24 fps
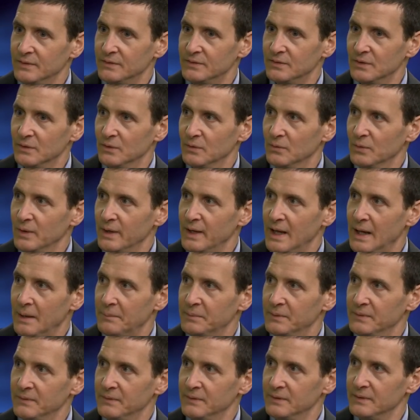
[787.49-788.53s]
So what
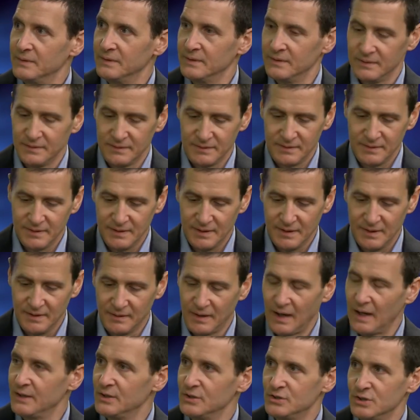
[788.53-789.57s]
happened?
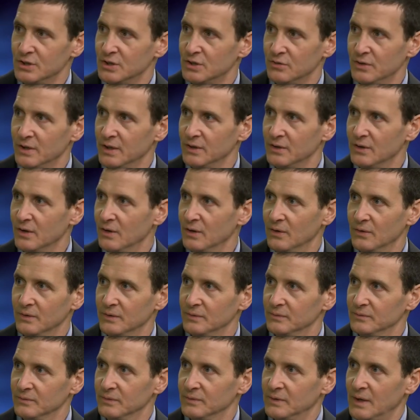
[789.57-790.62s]
How did your career go?
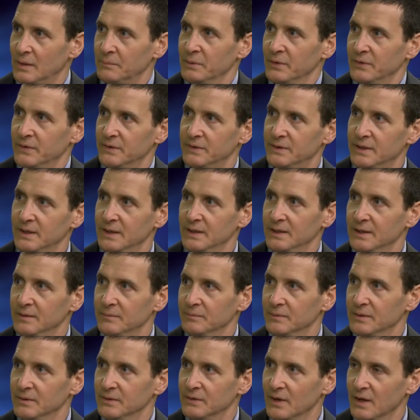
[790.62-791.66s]
And how about the
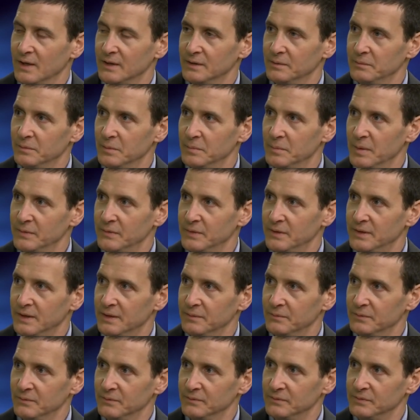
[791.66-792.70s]
team? And talk a little bit about the
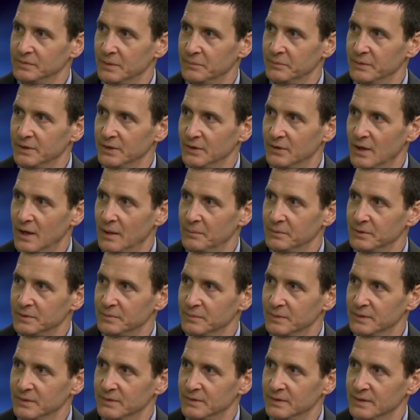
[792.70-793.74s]
team and some of the
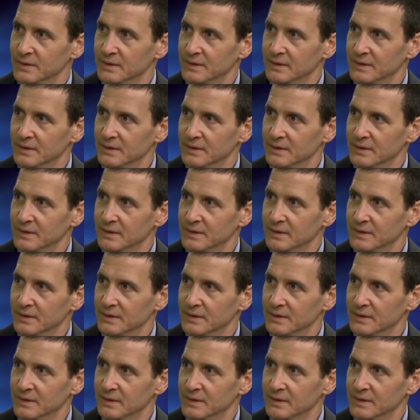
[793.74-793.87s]
accomplishments.